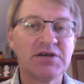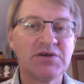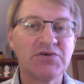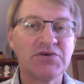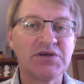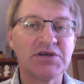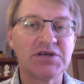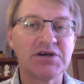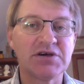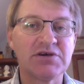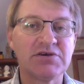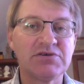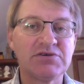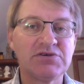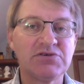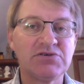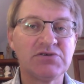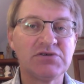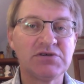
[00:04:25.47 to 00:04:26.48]
you know,
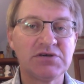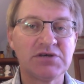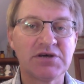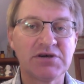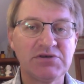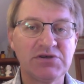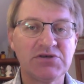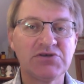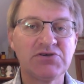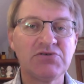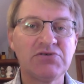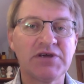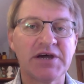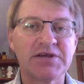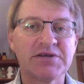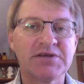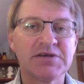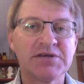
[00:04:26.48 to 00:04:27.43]
you do that.